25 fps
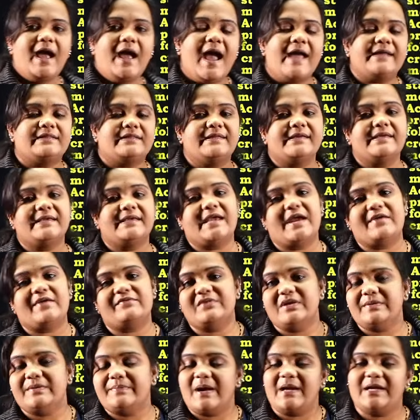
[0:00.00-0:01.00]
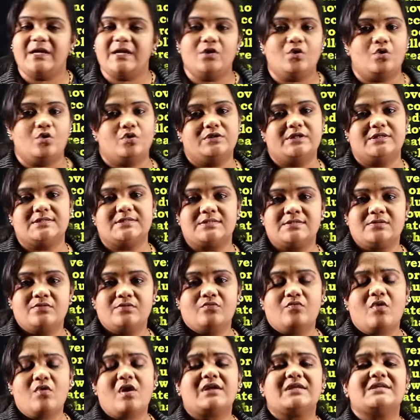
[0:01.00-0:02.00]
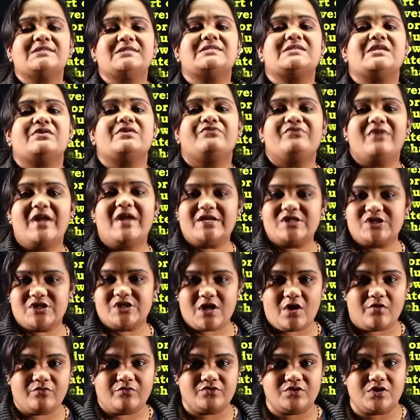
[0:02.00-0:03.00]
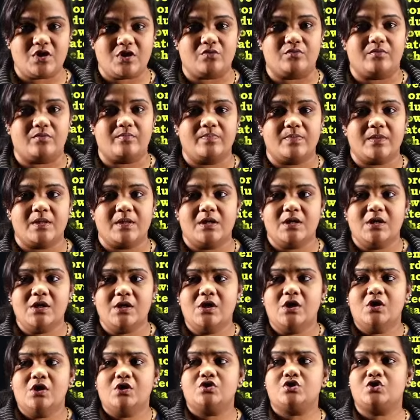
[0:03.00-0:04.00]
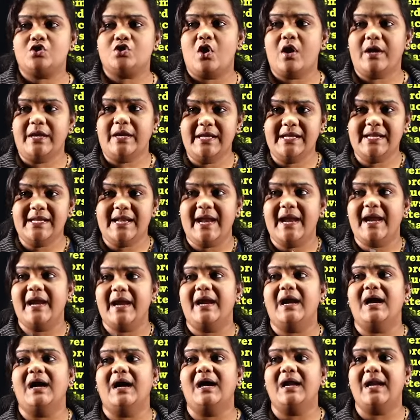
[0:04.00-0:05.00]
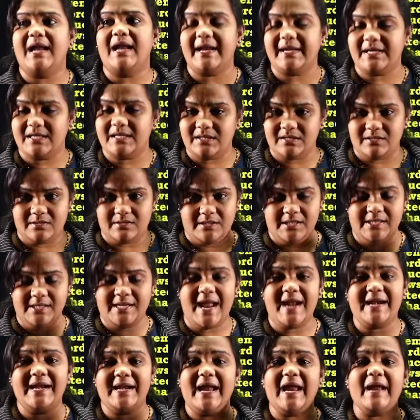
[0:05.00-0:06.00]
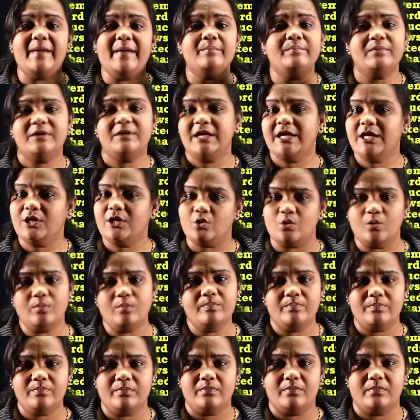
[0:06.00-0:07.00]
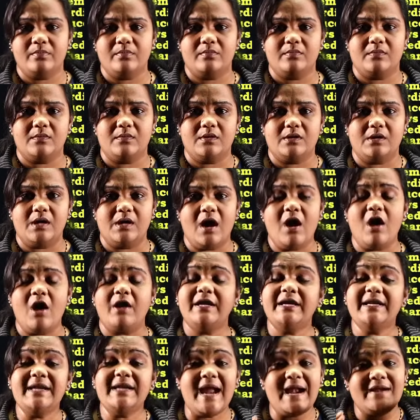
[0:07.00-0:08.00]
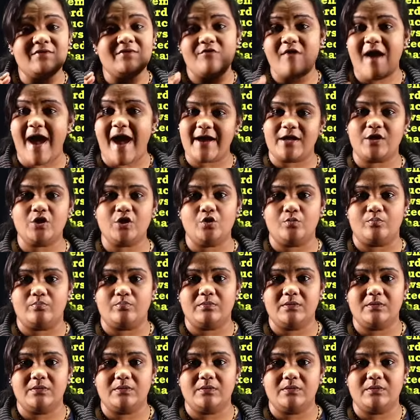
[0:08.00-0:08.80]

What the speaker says: I think everybody know this. What is reflection of sound? So in a in an empty room or in a vacuum,